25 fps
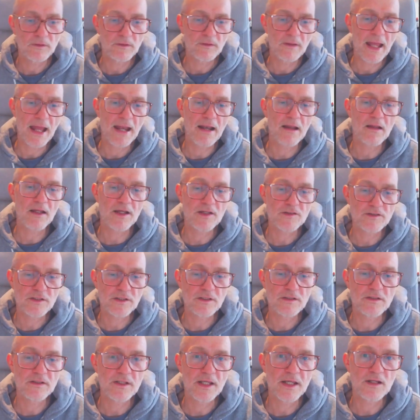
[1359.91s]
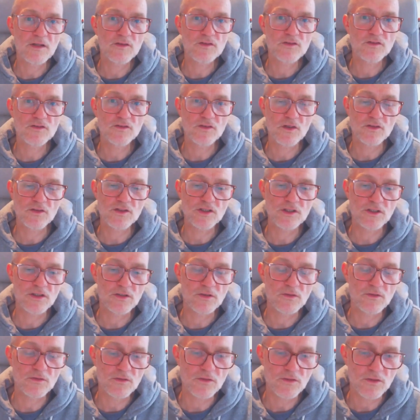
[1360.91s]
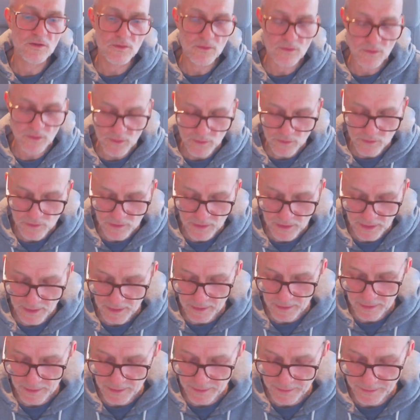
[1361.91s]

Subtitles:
analyzing the data using